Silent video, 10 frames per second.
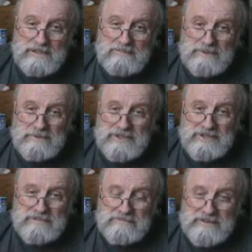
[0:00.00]
But we
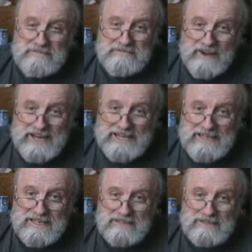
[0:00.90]
shouldn't be fighting
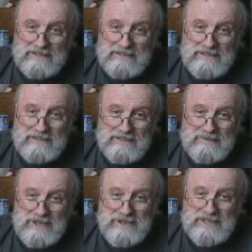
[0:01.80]
it.
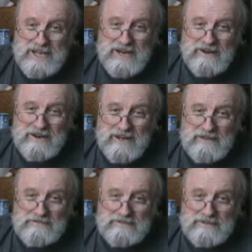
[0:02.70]
We don't care enough.